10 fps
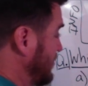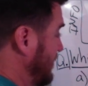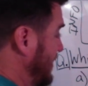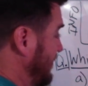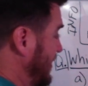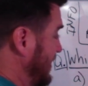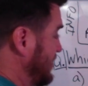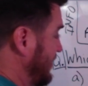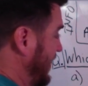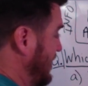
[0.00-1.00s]
a minute
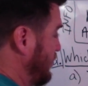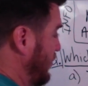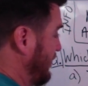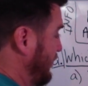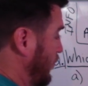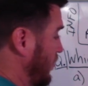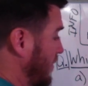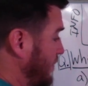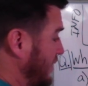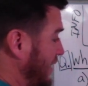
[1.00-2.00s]
ventilation of eight point
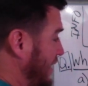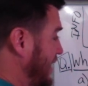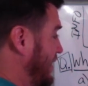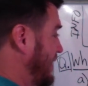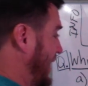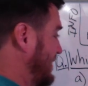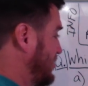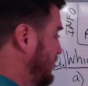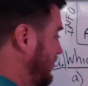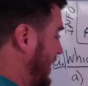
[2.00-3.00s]
four.
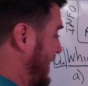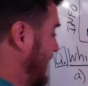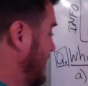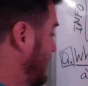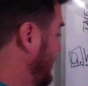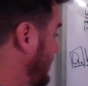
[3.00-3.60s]
That's too high.